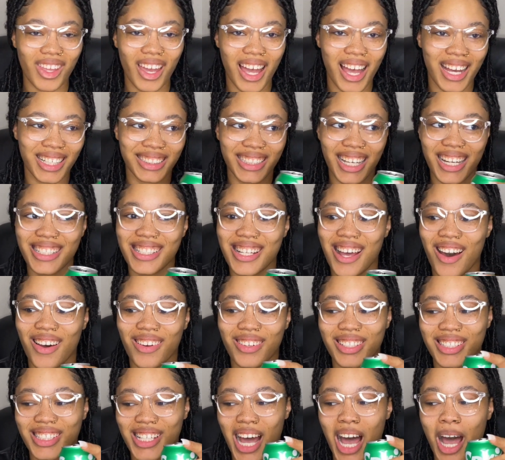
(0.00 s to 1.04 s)
I say this all
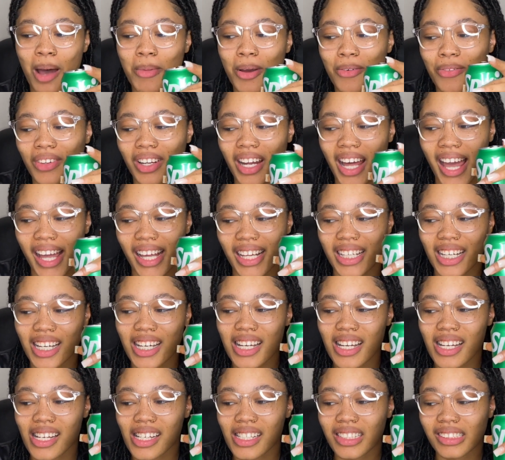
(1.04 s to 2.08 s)
the time, I feel like,
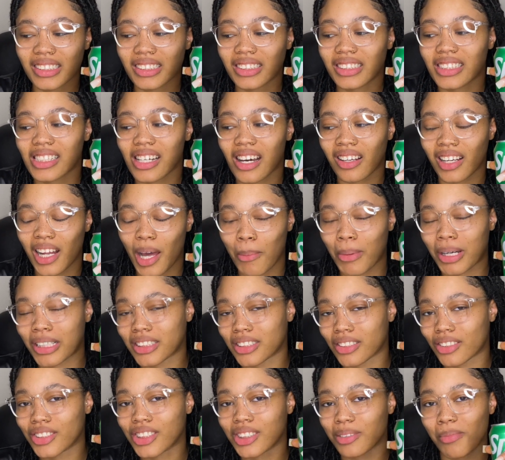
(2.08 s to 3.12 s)
on like my
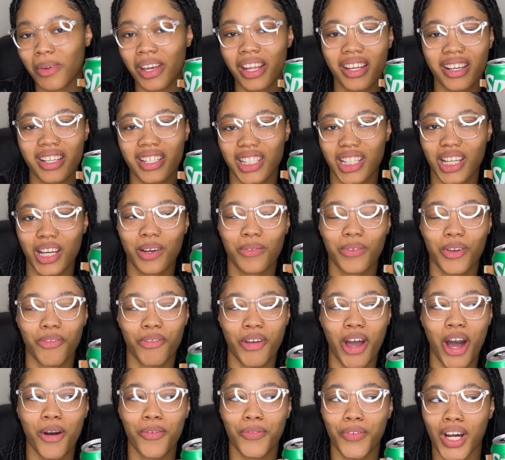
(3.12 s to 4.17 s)
social media stuff, if
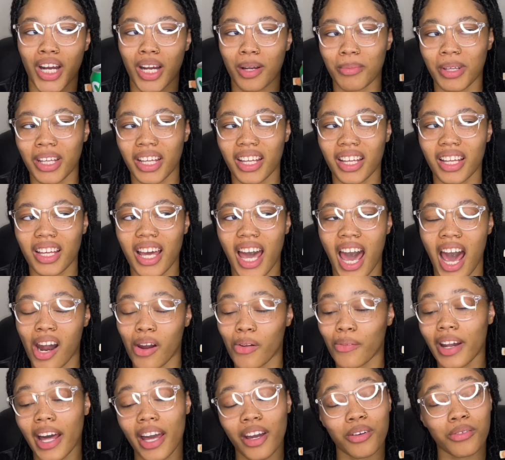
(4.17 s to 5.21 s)
y'all follow me, I
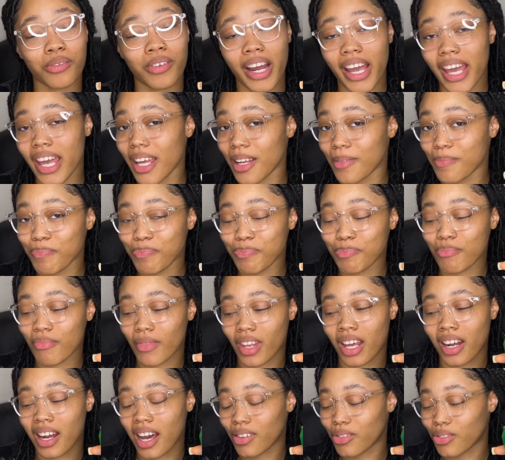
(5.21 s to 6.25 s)
don't like rain,
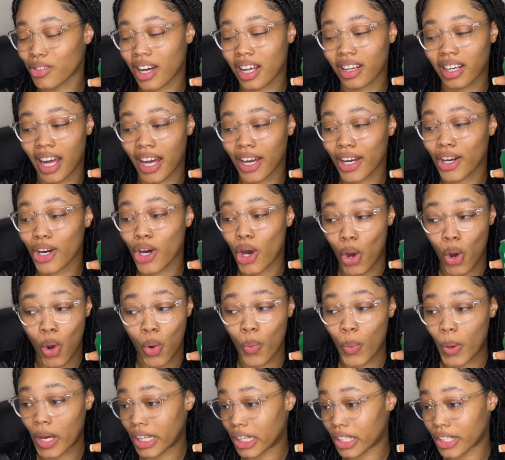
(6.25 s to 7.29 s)
and I do not like
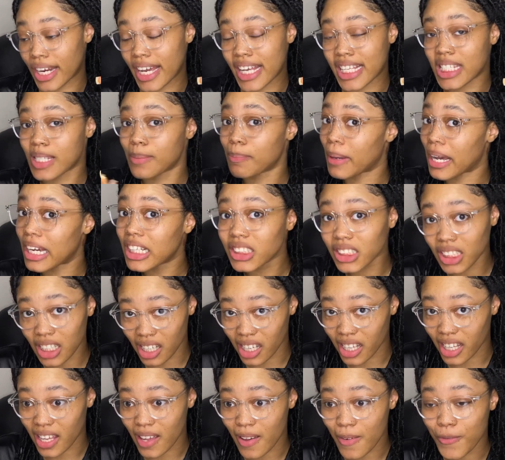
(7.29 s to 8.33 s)
cold weather,
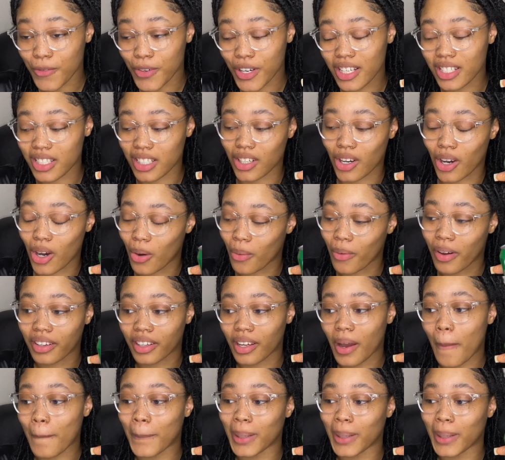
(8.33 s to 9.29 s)
especially freezing cold weather.